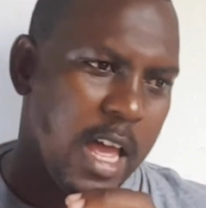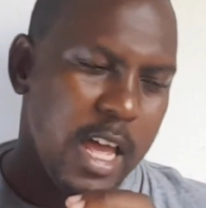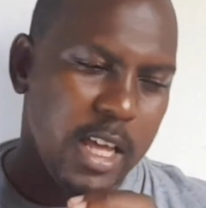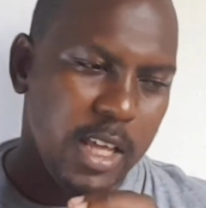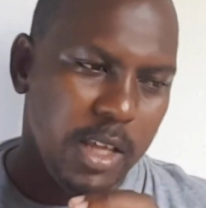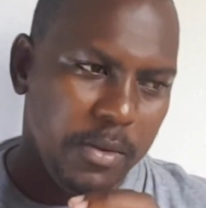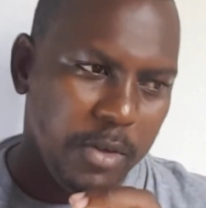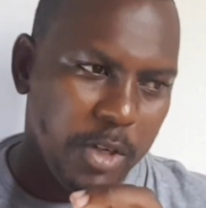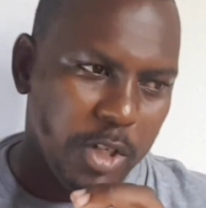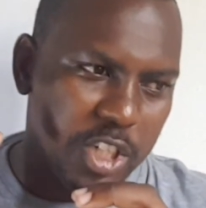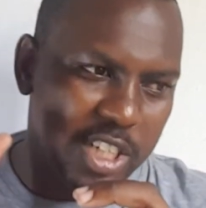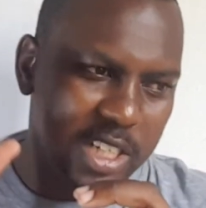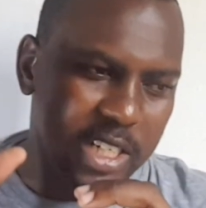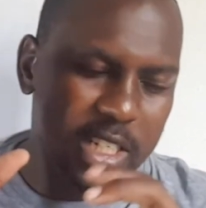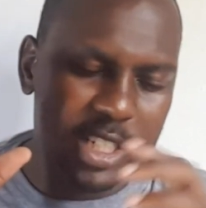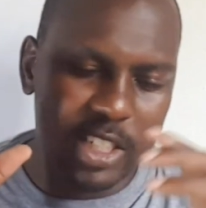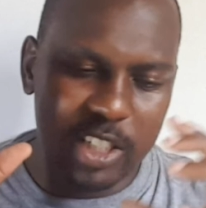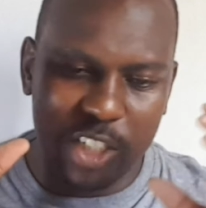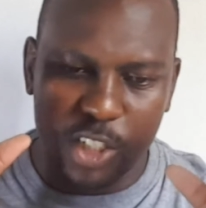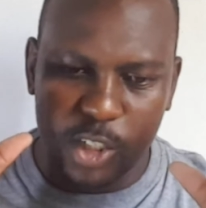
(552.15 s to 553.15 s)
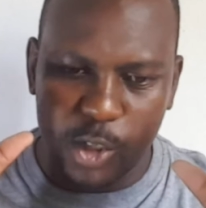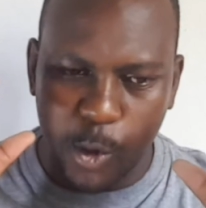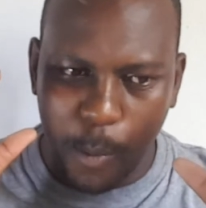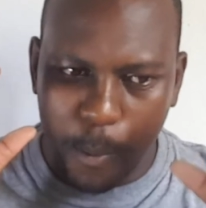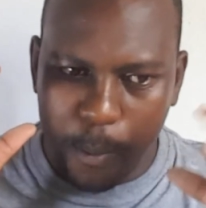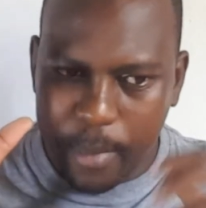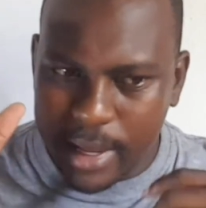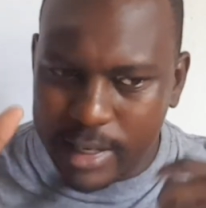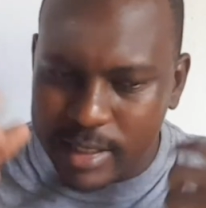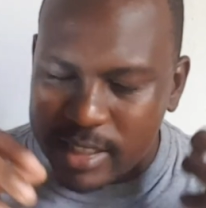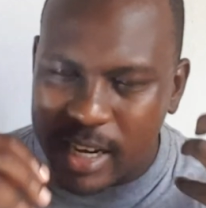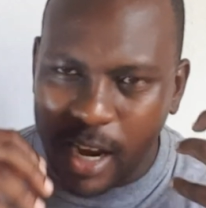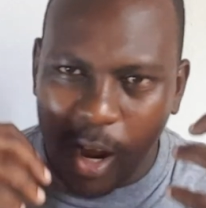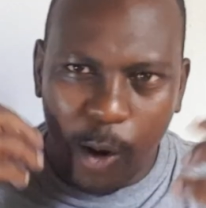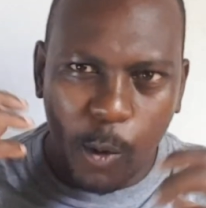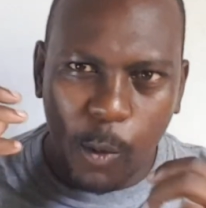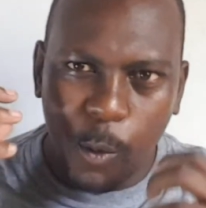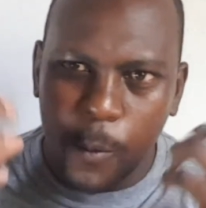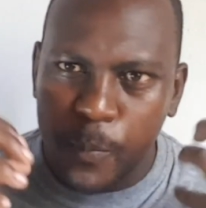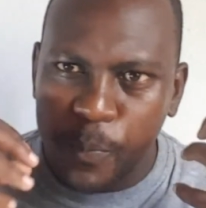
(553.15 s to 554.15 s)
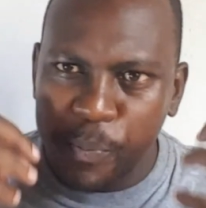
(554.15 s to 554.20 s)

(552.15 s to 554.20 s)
If you change your mental